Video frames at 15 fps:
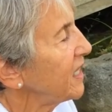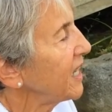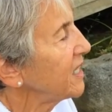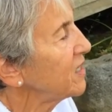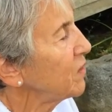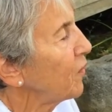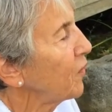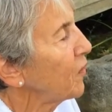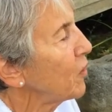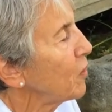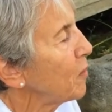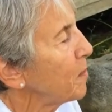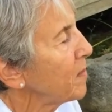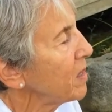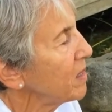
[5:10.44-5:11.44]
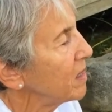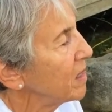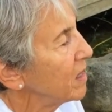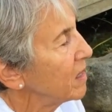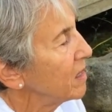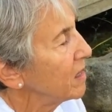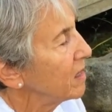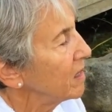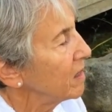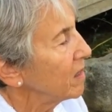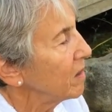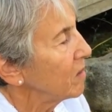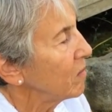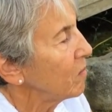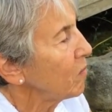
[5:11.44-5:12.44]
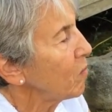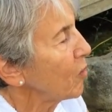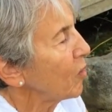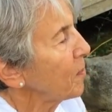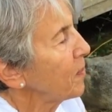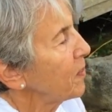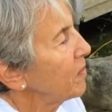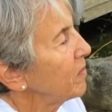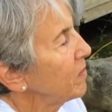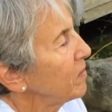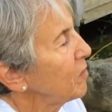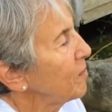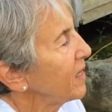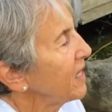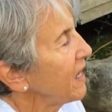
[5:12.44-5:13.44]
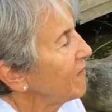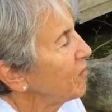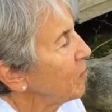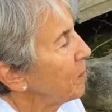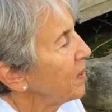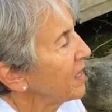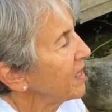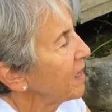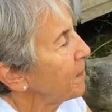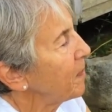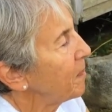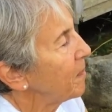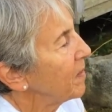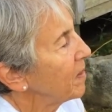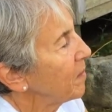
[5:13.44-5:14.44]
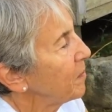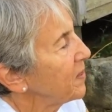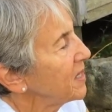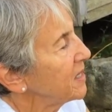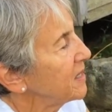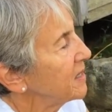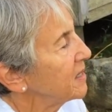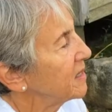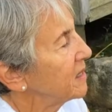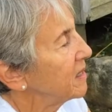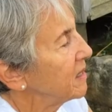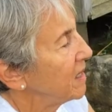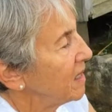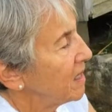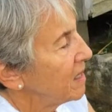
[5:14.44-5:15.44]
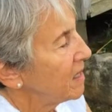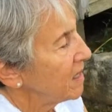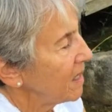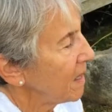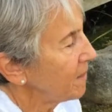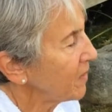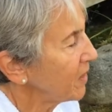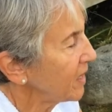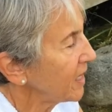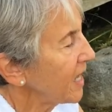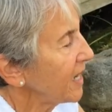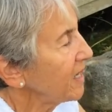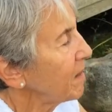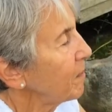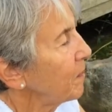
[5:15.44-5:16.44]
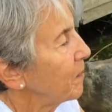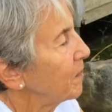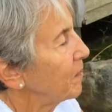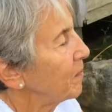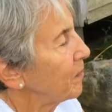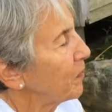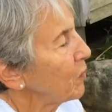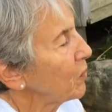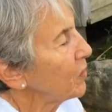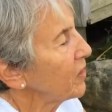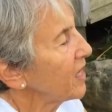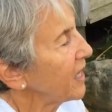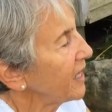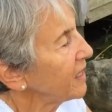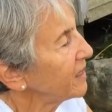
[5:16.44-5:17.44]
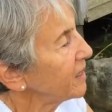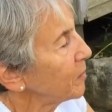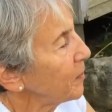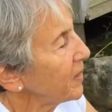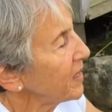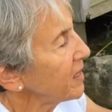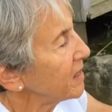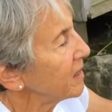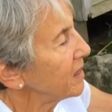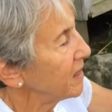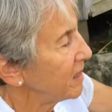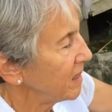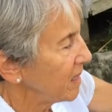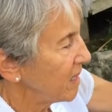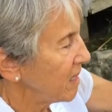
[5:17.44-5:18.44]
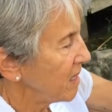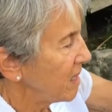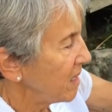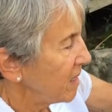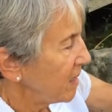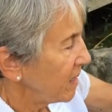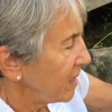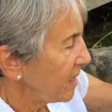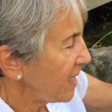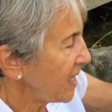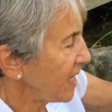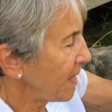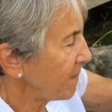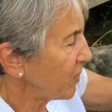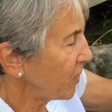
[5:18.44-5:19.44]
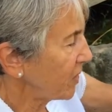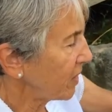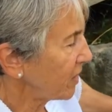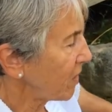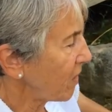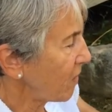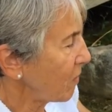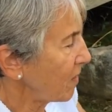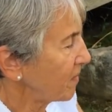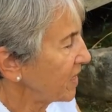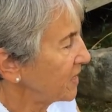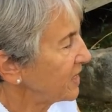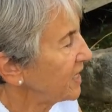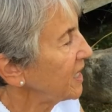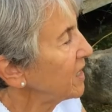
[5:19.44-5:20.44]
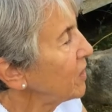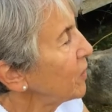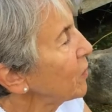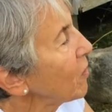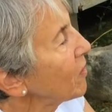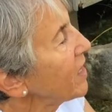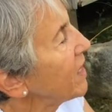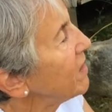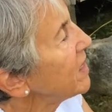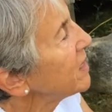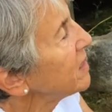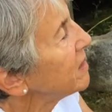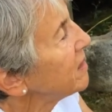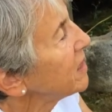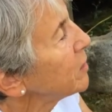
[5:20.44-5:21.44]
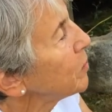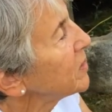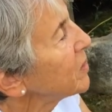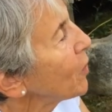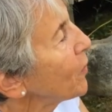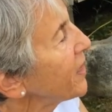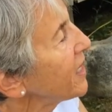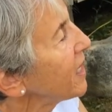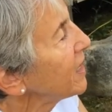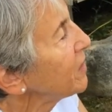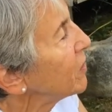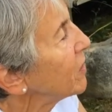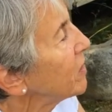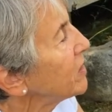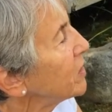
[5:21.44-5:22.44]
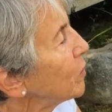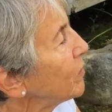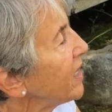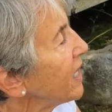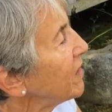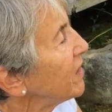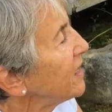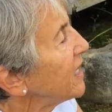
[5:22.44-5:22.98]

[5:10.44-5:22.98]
a nice firm warp, you might have to pick up a piece. I'm going to kind of pull that a little bit and I'm going to go continue. Okay, this, this was going under, so now the